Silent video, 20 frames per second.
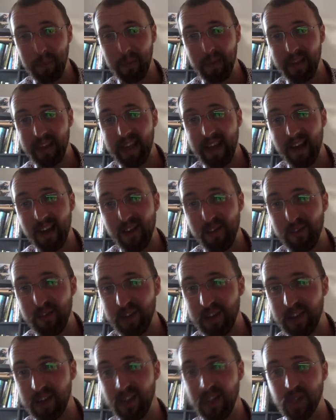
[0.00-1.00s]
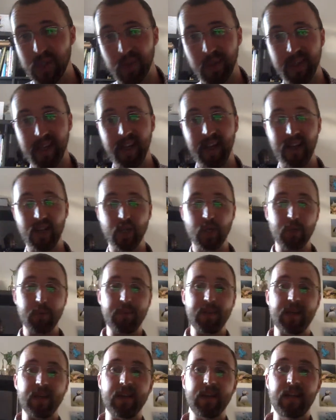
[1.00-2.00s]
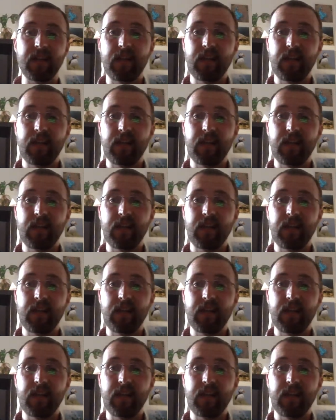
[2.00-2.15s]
But yeah, hopefully you'll enjoy it. It should be a